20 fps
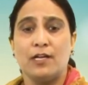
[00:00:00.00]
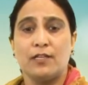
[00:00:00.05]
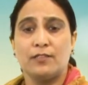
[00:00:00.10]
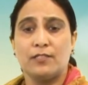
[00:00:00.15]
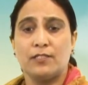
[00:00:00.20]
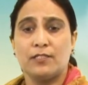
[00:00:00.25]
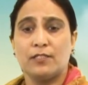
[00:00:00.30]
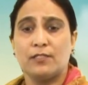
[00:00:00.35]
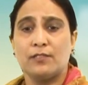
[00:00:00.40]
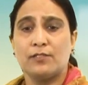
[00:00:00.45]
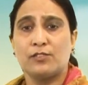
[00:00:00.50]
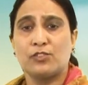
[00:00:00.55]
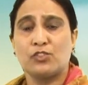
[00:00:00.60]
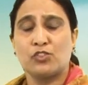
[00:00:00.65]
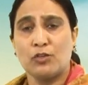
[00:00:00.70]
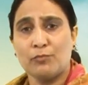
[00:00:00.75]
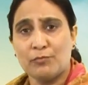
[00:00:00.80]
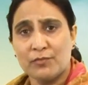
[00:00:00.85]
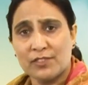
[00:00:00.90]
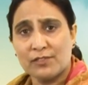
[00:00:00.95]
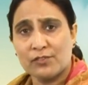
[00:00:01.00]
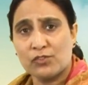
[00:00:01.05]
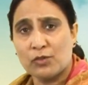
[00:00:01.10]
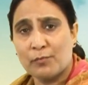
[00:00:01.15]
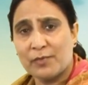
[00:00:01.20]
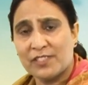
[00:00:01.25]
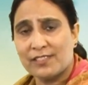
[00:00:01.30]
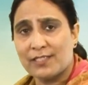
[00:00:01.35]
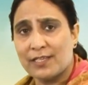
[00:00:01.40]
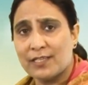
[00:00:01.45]
the
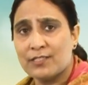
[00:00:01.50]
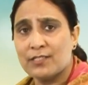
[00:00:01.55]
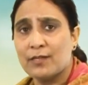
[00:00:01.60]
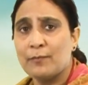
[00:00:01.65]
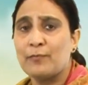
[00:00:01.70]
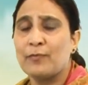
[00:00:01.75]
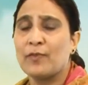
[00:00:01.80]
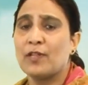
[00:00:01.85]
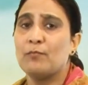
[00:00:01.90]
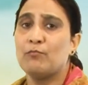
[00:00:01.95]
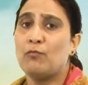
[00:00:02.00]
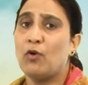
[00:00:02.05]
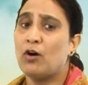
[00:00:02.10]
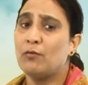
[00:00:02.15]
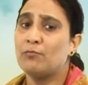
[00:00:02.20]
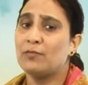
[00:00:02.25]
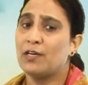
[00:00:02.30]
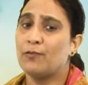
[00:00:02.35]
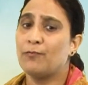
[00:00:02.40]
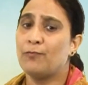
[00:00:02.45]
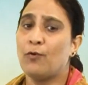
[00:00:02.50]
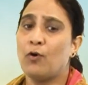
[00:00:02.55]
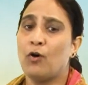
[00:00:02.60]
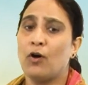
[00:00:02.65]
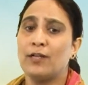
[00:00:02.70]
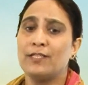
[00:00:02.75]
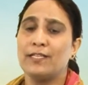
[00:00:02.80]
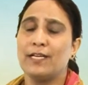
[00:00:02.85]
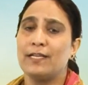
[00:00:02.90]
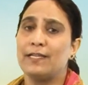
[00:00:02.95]
Somerset Maugham
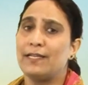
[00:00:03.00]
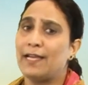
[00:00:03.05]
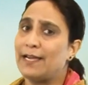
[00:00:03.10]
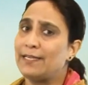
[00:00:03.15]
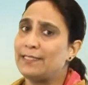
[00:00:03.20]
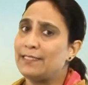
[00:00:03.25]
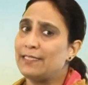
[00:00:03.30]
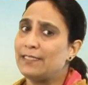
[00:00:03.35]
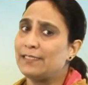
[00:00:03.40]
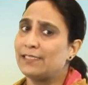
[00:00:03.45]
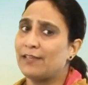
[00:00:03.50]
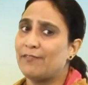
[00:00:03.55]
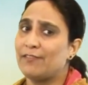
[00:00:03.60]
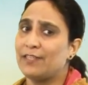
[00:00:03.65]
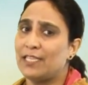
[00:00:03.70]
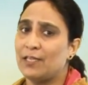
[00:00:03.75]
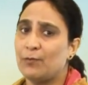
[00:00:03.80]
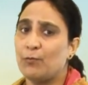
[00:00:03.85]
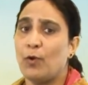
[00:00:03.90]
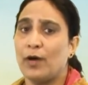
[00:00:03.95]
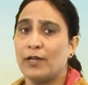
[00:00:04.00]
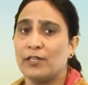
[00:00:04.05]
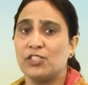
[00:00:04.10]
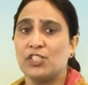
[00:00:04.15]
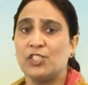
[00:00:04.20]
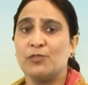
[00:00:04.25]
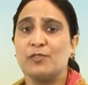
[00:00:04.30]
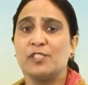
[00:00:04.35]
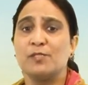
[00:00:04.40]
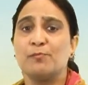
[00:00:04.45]
Award in 1971.
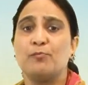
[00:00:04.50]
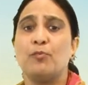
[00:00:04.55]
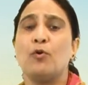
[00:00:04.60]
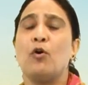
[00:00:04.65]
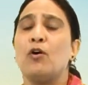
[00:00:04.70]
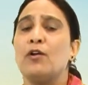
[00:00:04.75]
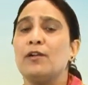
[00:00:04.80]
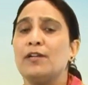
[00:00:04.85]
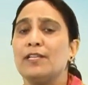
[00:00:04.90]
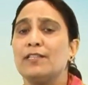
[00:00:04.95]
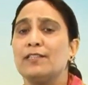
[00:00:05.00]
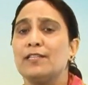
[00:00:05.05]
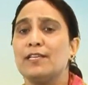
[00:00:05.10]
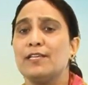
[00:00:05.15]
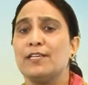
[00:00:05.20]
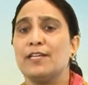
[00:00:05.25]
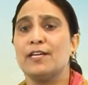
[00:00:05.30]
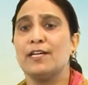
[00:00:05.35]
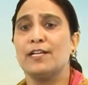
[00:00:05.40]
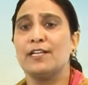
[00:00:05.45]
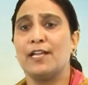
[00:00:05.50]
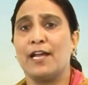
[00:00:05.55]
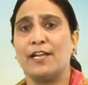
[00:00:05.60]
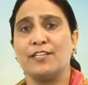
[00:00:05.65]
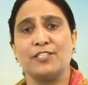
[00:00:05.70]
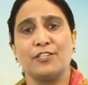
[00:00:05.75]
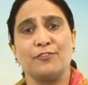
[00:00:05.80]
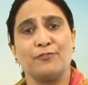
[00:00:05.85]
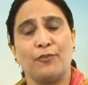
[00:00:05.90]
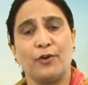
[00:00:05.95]
She was born in the year
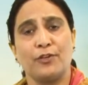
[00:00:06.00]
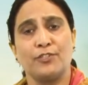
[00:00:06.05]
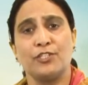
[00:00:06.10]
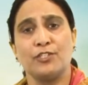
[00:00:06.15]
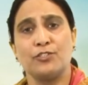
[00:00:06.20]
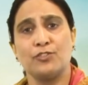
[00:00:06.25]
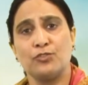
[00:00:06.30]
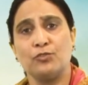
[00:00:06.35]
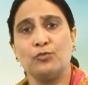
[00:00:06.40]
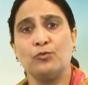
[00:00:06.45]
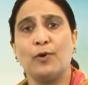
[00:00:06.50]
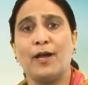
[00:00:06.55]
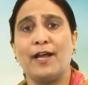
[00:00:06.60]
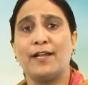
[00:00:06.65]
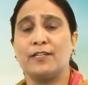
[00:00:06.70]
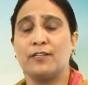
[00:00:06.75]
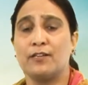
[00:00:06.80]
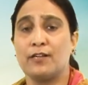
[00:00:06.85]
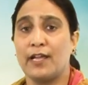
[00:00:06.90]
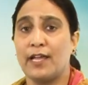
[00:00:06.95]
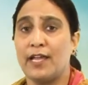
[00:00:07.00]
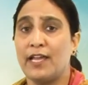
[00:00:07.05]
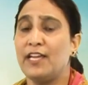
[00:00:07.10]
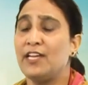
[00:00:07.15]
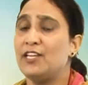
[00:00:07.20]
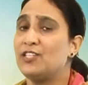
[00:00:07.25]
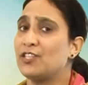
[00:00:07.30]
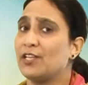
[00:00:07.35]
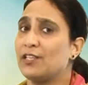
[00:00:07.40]
1942, and her age